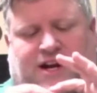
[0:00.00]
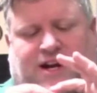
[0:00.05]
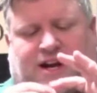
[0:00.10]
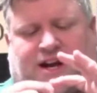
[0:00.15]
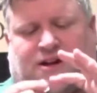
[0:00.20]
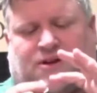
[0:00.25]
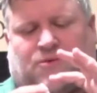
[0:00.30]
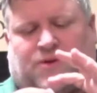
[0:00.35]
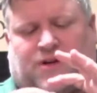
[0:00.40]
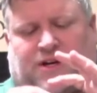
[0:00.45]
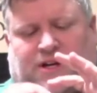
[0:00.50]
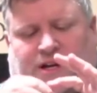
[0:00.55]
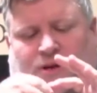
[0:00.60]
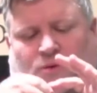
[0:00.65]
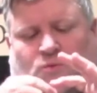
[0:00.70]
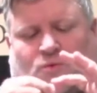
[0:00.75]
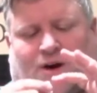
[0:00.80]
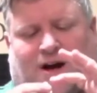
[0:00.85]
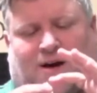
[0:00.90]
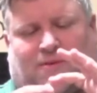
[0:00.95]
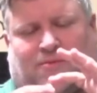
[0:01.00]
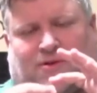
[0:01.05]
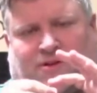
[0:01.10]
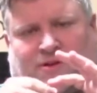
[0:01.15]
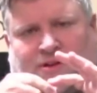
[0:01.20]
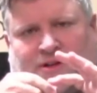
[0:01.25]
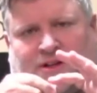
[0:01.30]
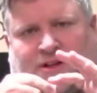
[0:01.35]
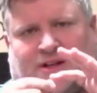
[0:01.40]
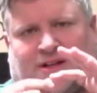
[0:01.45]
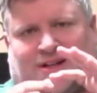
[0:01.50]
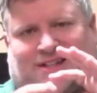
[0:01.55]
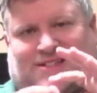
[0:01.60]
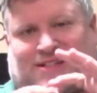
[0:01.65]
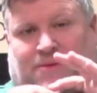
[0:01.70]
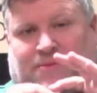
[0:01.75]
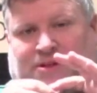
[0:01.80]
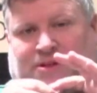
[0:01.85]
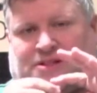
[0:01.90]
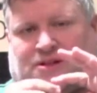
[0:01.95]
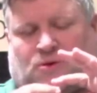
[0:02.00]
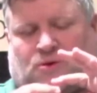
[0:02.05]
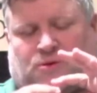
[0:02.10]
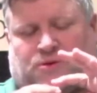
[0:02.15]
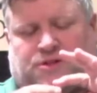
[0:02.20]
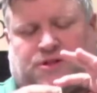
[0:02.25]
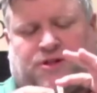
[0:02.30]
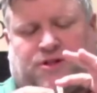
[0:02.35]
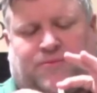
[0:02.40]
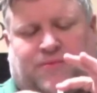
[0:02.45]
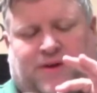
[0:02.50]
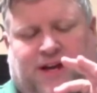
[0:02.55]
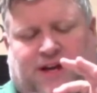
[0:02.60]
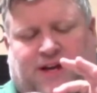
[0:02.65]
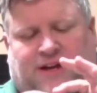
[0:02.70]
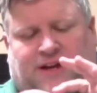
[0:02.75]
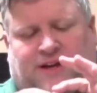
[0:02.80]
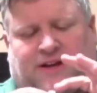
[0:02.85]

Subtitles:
I don't want any wobble because that means the hole's too big.